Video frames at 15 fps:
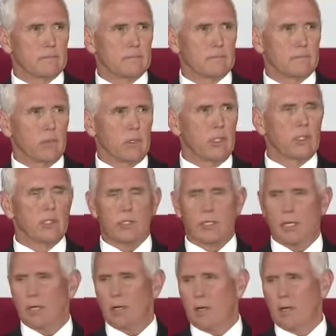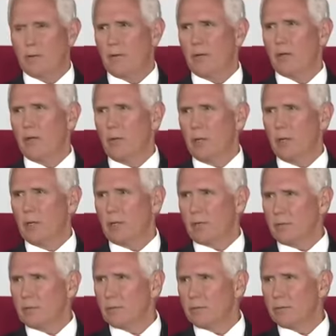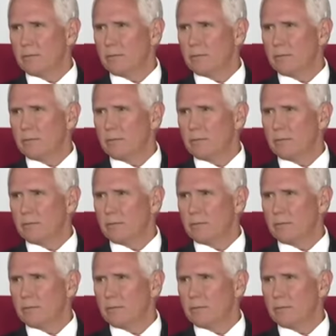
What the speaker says: We need to tell our fellow Americans